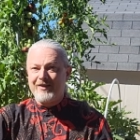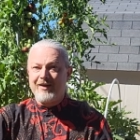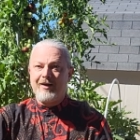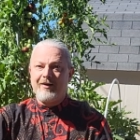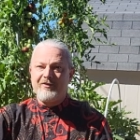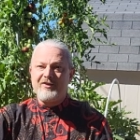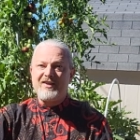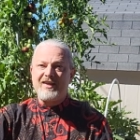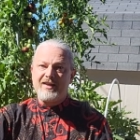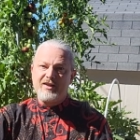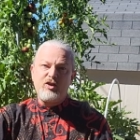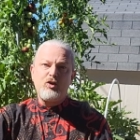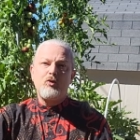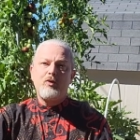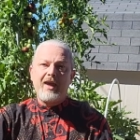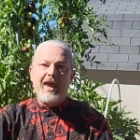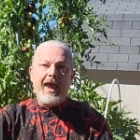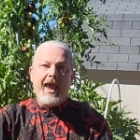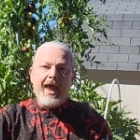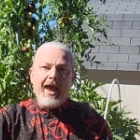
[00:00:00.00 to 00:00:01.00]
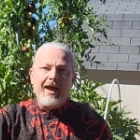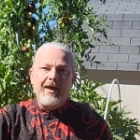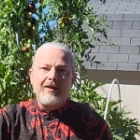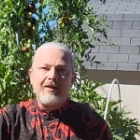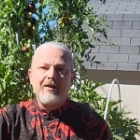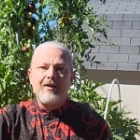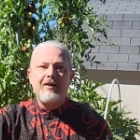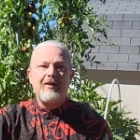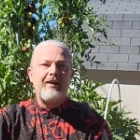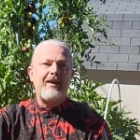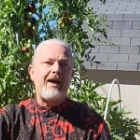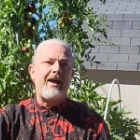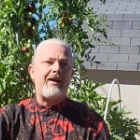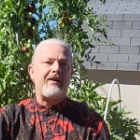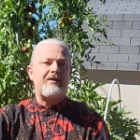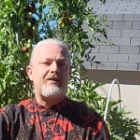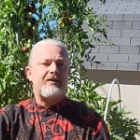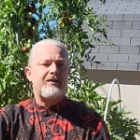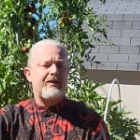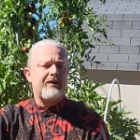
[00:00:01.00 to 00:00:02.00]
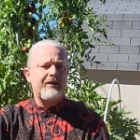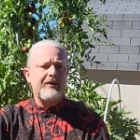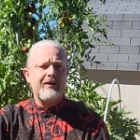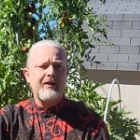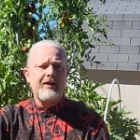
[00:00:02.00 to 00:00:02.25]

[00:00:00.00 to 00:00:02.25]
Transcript: of seeds you can collect.